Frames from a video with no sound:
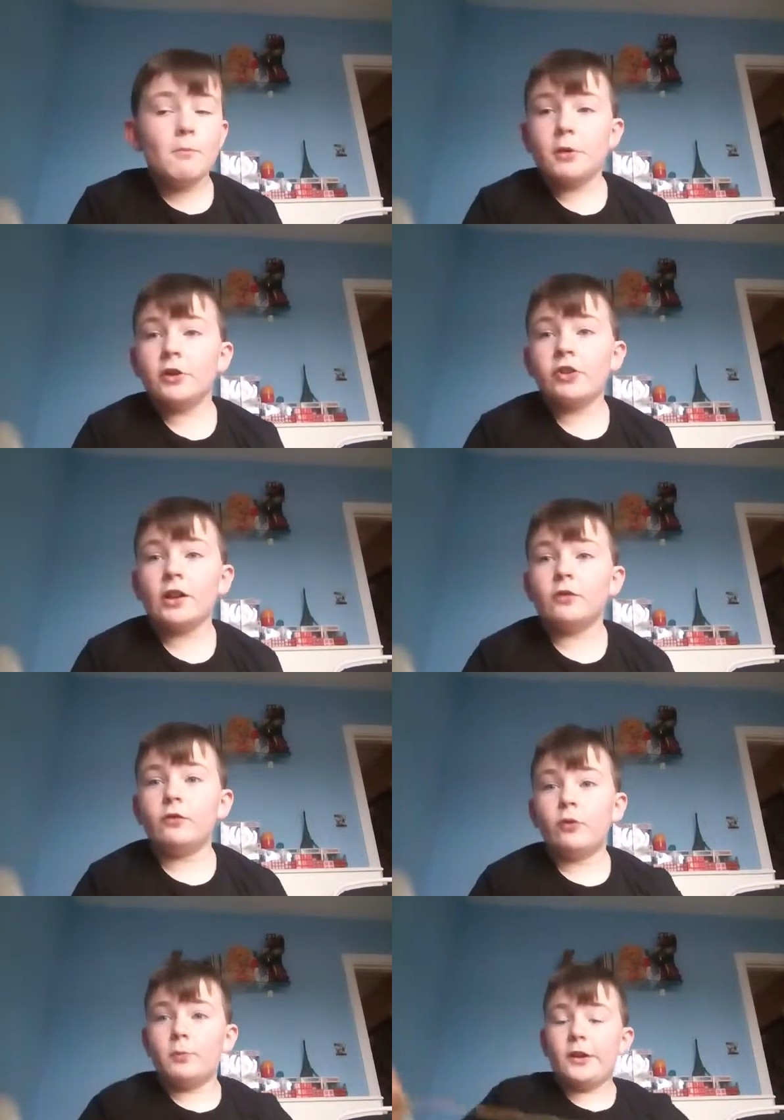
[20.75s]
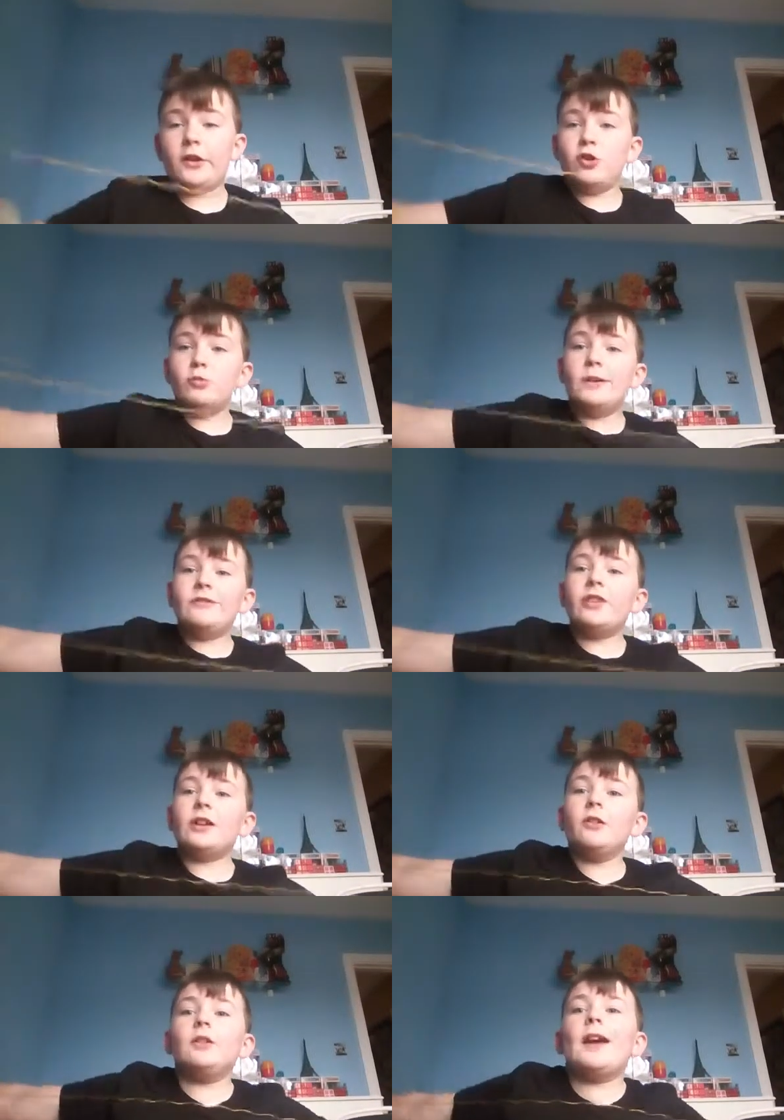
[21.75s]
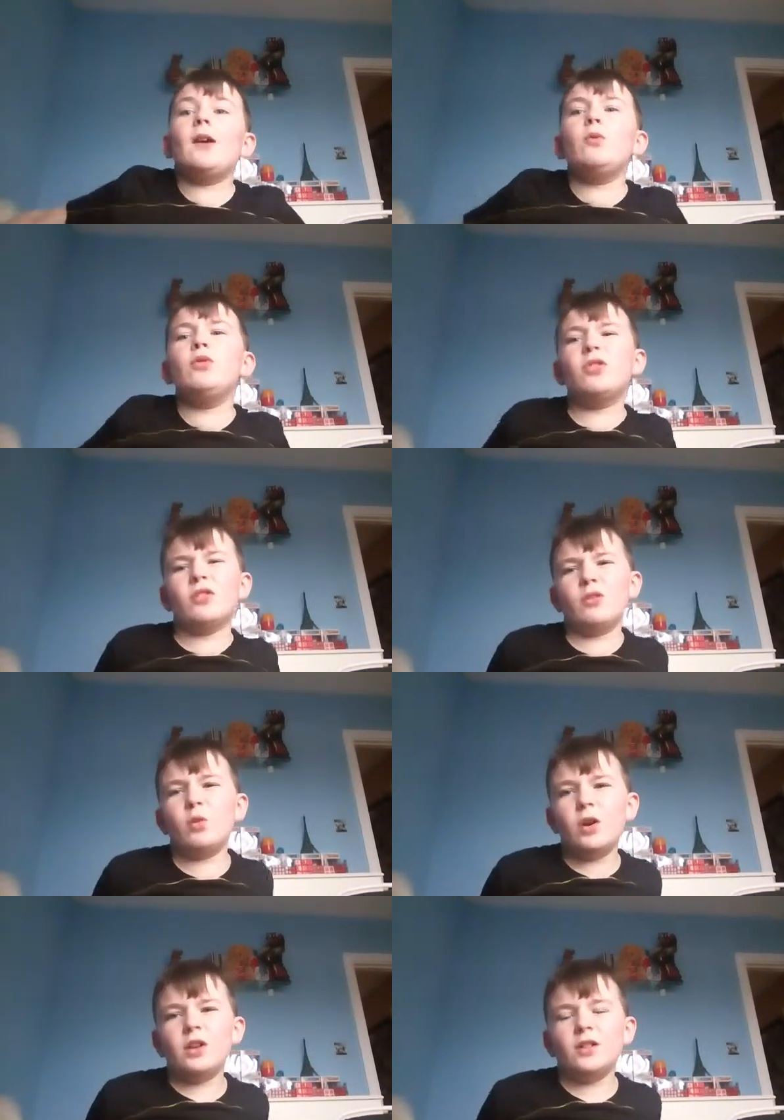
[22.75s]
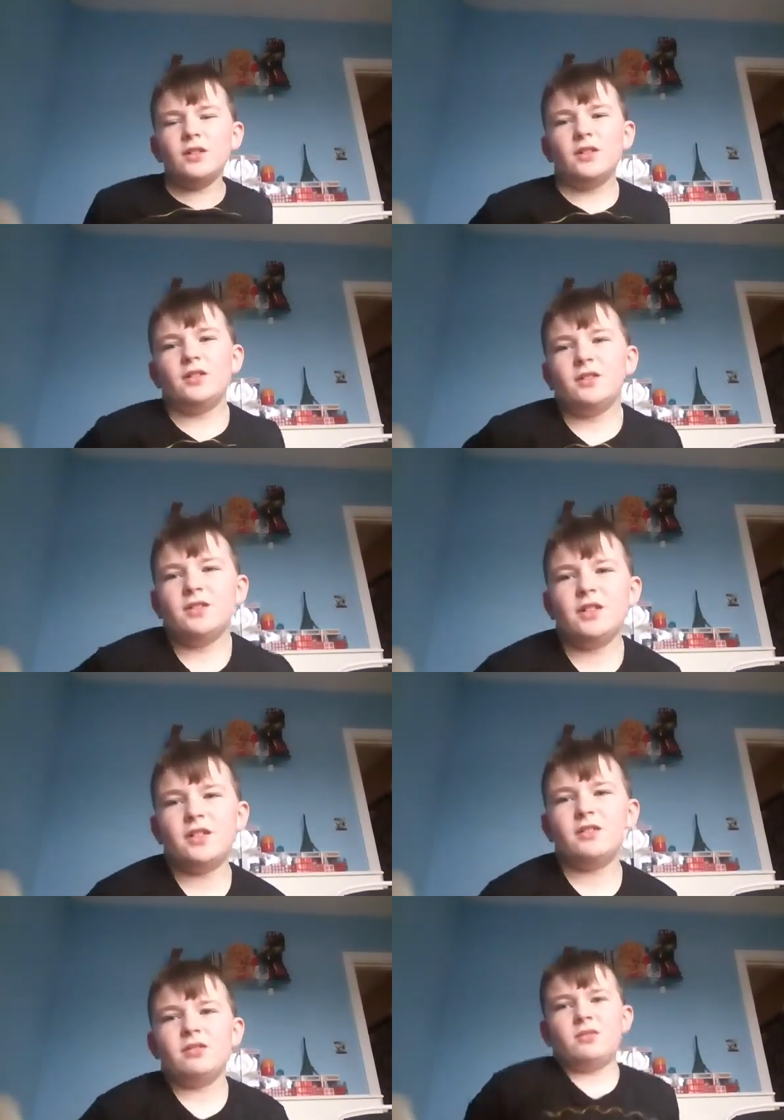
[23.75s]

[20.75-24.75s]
My channel's gonna be a cubing channel now, so like,